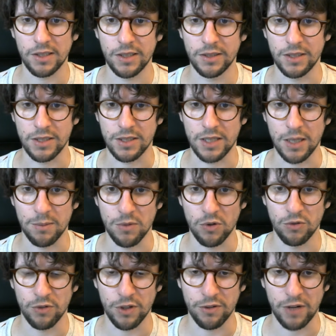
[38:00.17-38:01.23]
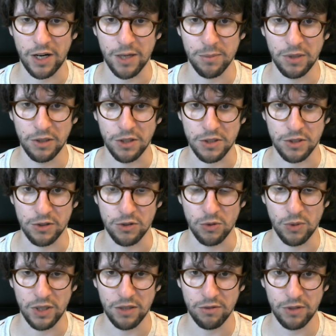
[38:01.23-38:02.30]
this game over variable doesn't
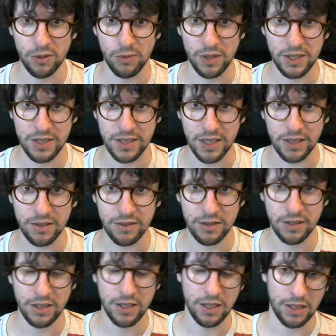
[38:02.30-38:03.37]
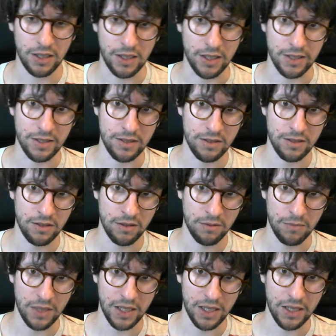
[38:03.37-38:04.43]
do anything when it's set. Let's
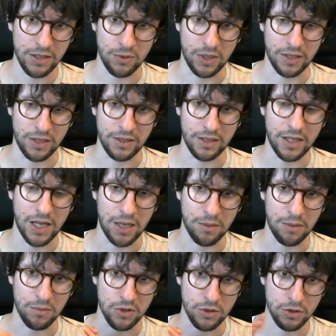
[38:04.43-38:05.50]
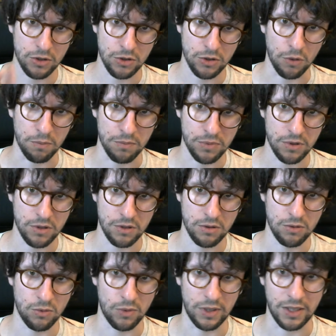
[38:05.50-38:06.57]
make it so that the game stops
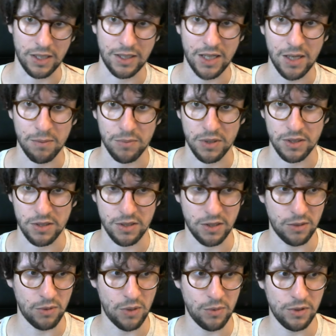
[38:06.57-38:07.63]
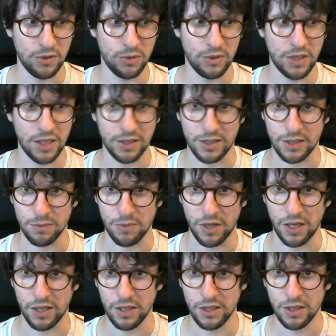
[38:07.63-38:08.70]
when that happens. And the way we do that is
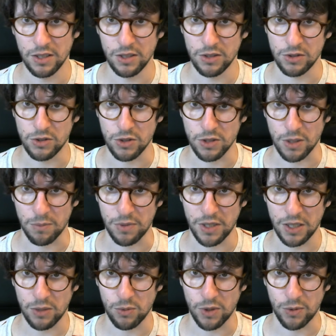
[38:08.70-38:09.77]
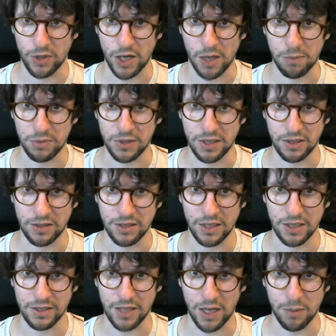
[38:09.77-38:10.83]
by just up here where we update the
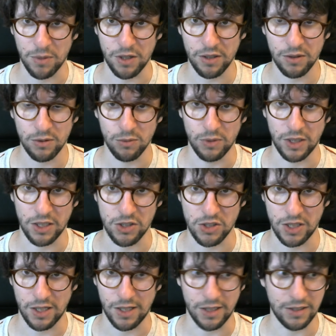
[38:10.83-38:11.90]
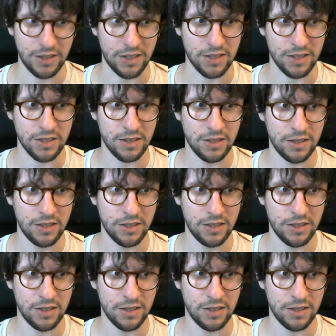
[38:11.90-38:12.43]
tick timer, we can check like this.